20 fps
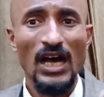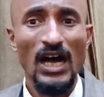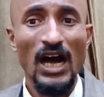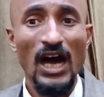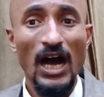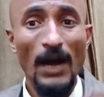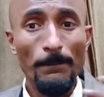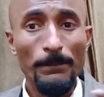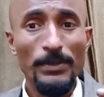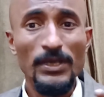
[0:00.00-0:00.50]

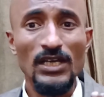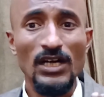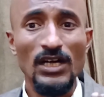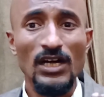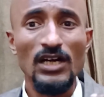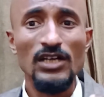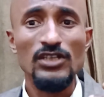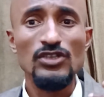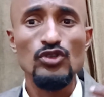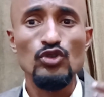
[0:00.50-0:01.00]

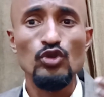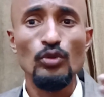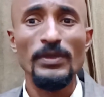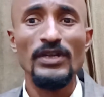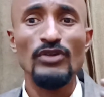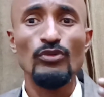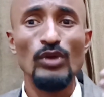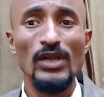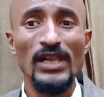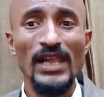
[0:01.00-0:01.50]
appear to be
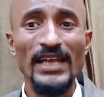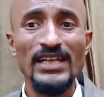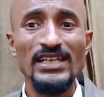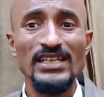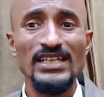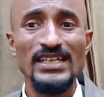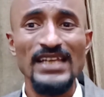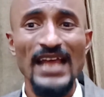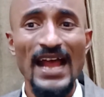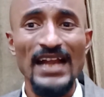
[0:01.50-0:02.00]

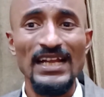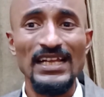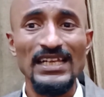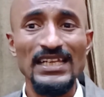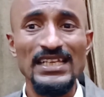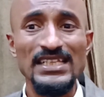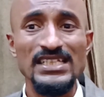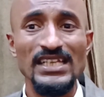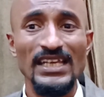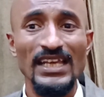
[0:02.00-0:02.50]
related at
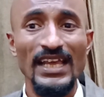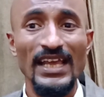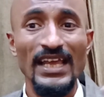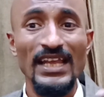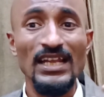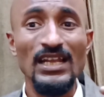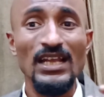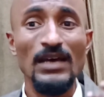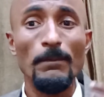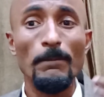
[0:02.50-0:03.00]
least
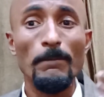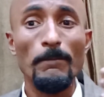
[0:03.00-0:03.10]
in